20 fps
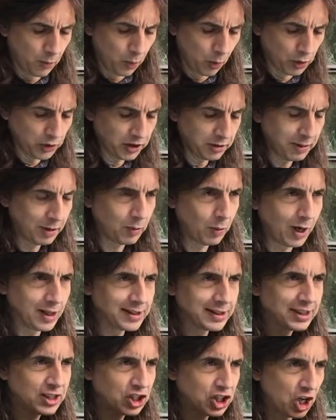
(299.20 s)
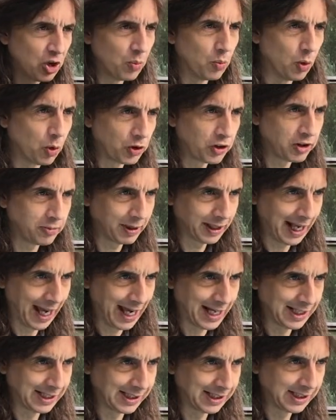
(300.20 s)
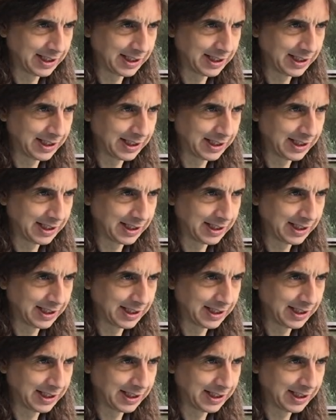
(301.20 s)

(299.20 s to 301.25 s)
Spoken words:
Water them in once, don't water them again.